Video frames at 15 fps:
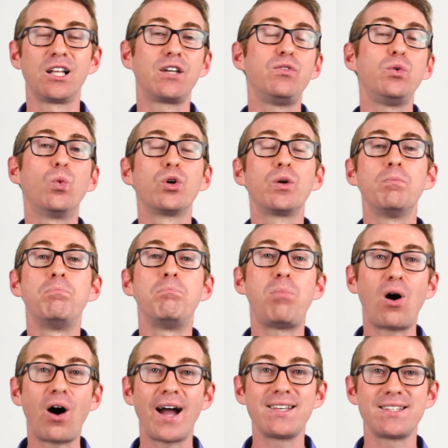If you want to
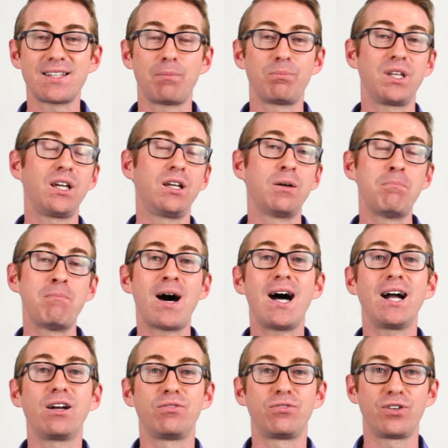buy something in a
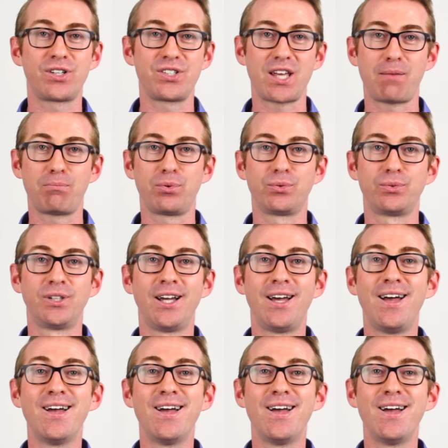market, for example.